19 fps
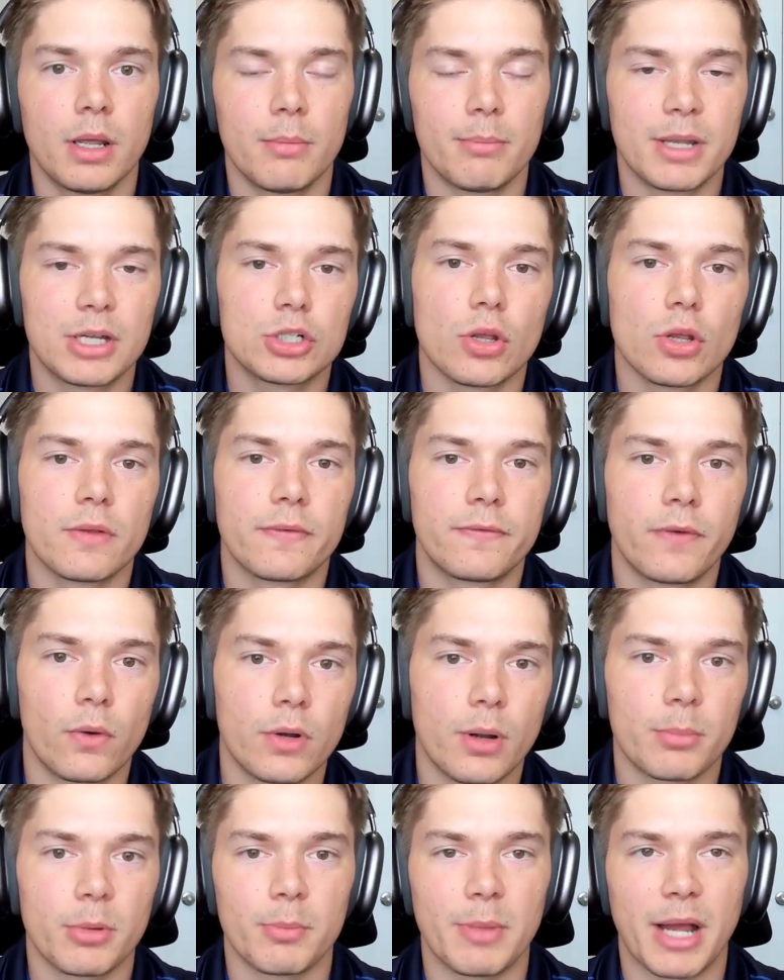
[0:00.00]
Make sure the phone
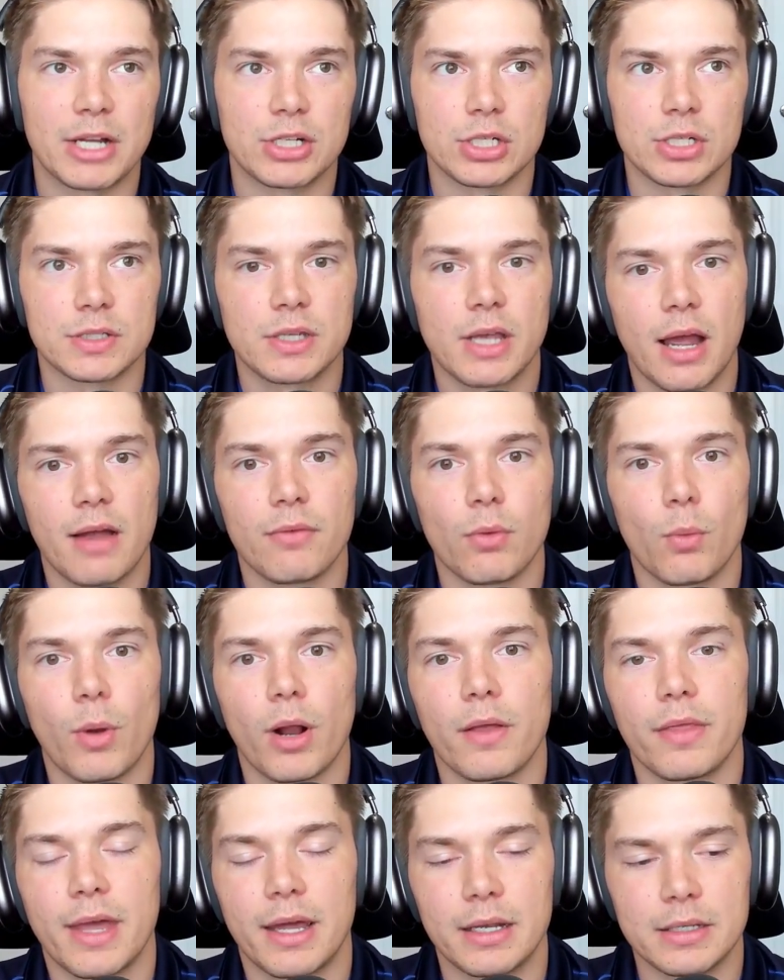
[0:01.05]
number matches everywhere
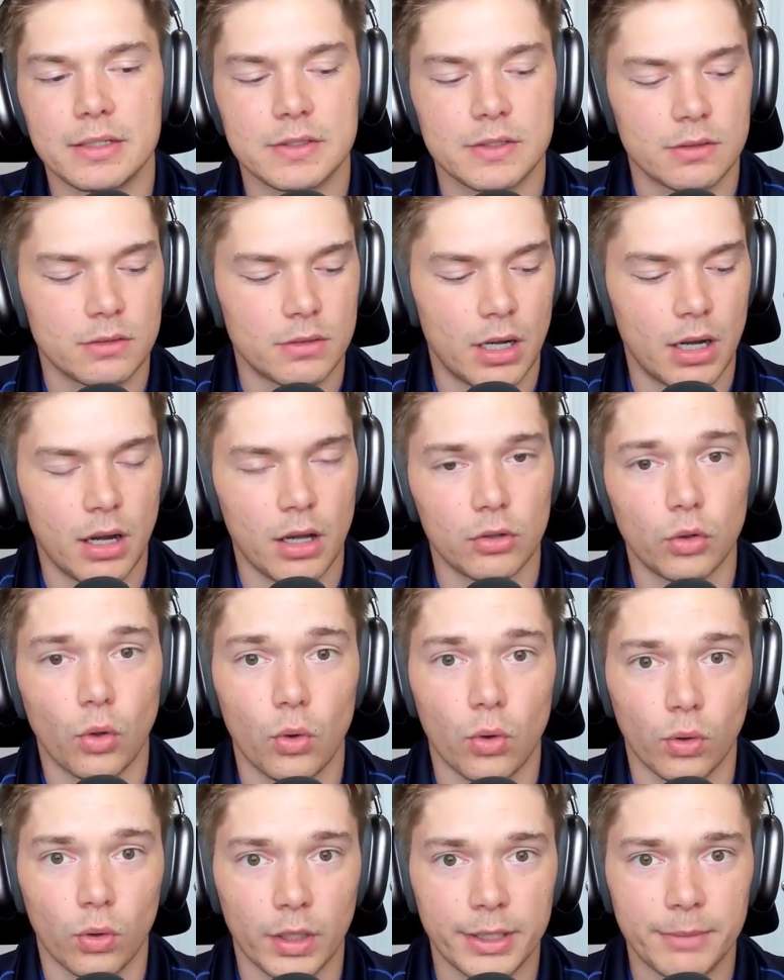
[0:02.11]
that is
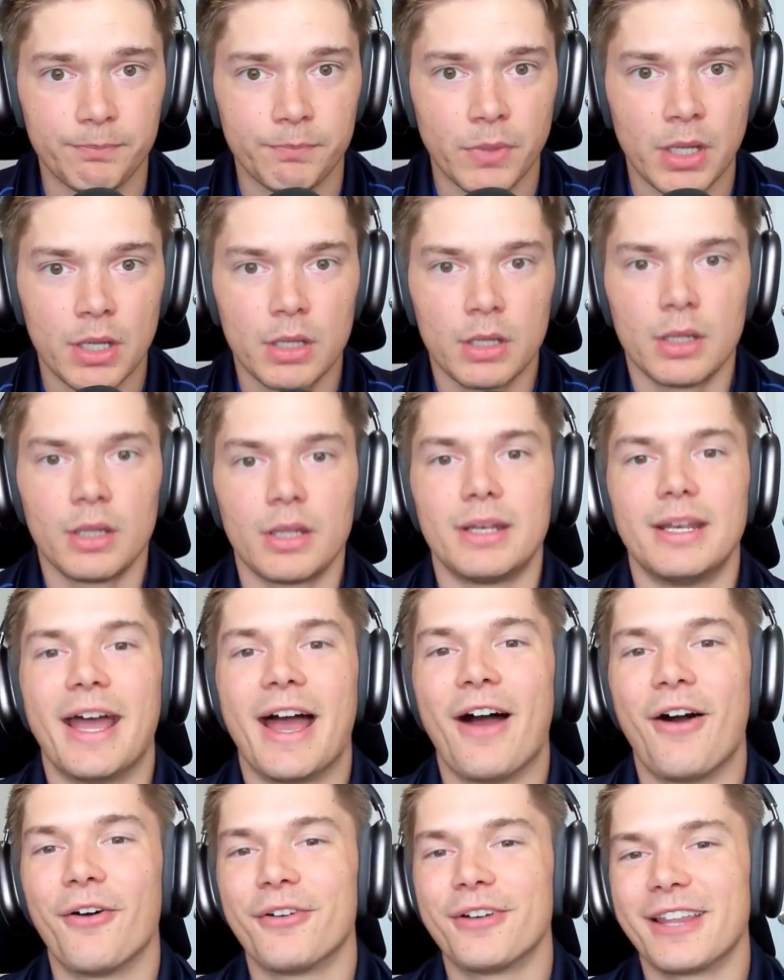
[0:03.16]
locally.
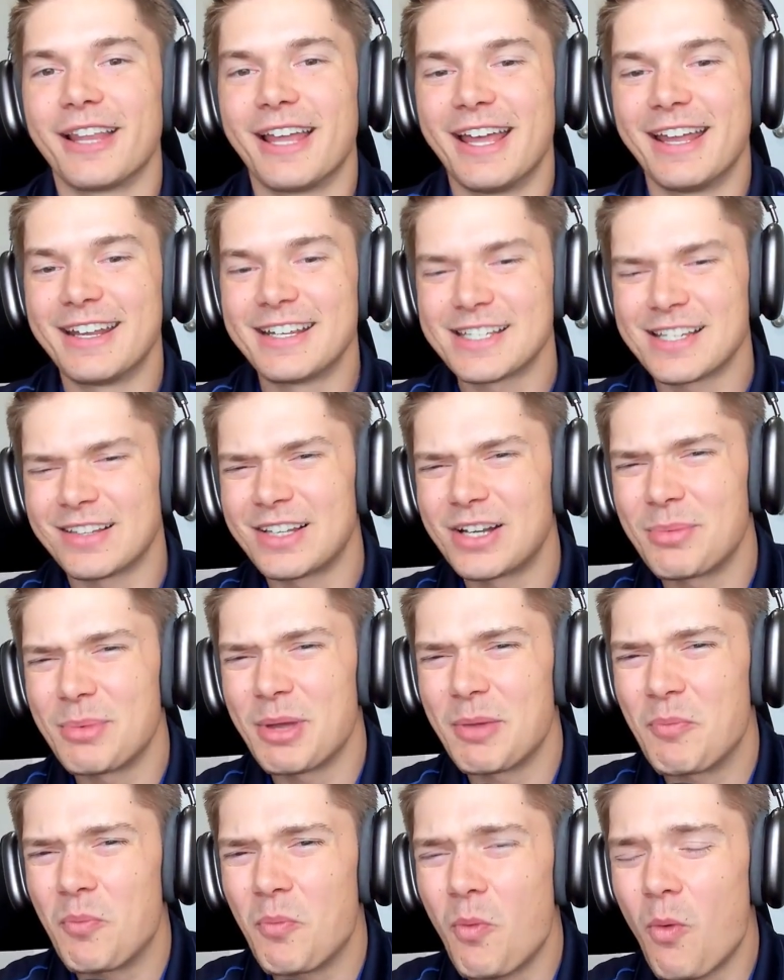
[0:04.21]
Now, it is a little bit
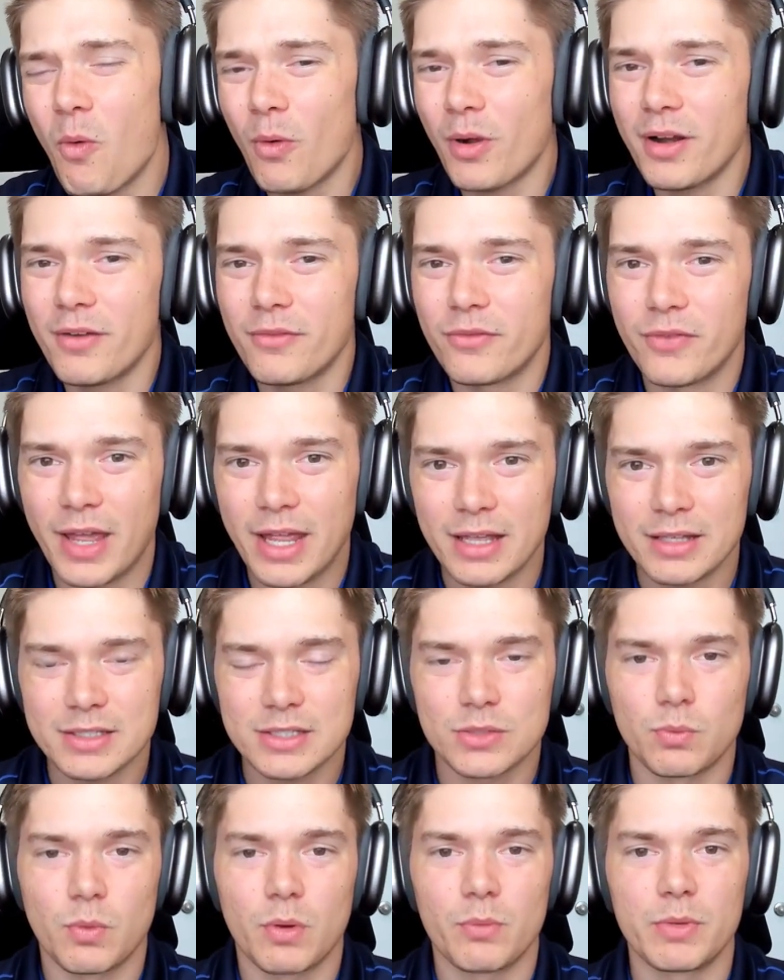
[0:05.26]
more
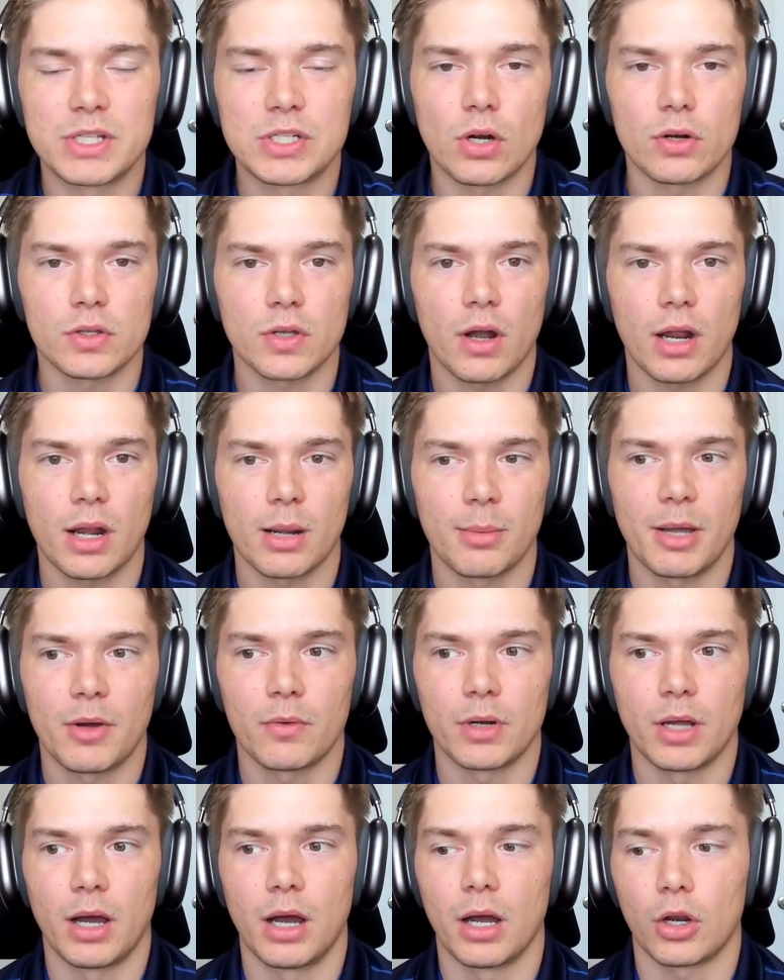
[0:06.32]
advanced when we start talking
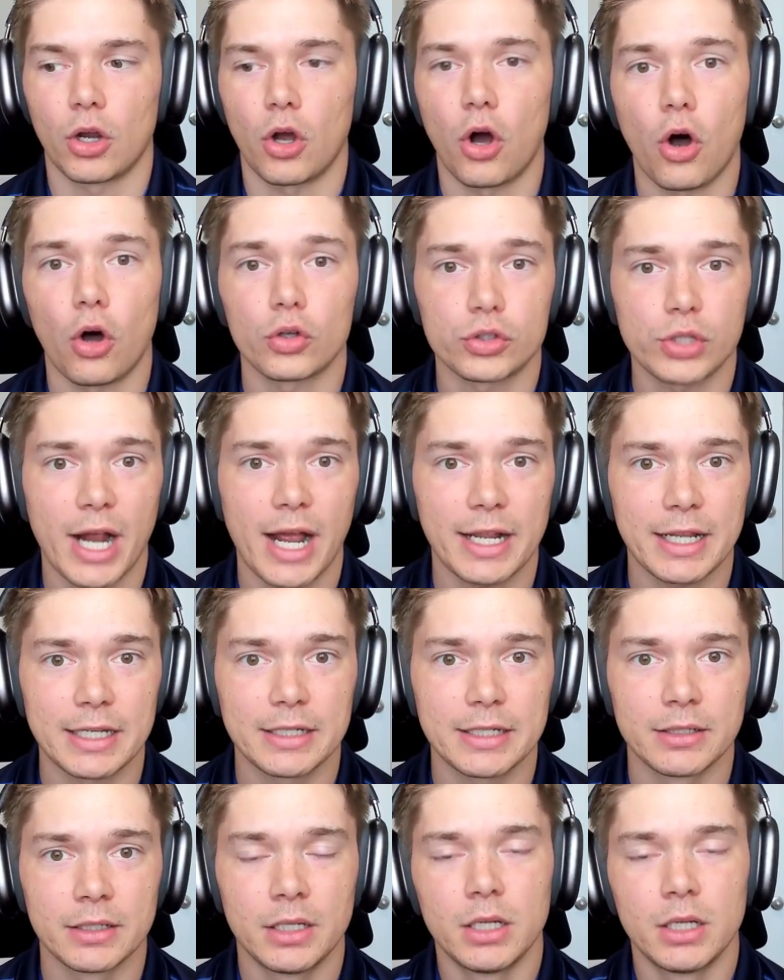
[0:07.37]
about call tracking.